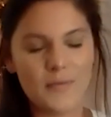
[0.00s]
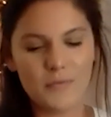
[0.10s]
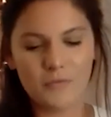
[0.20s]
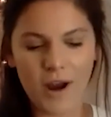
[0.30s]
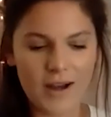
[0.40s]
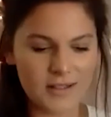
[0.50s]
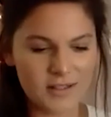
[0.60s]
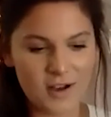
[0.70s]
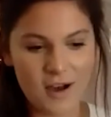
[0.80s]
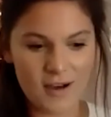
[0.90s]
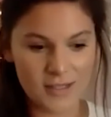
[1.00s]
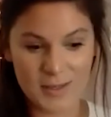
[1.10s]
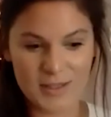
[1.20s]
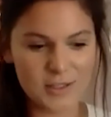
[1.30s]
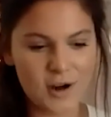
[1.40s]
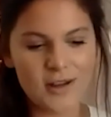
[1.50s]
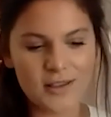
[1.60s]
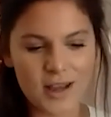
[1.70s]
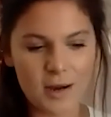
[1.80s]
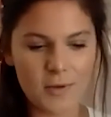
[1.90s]
writing songs. I mean, it
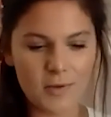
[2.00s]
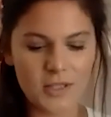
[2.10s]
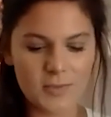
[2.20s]
started there, but just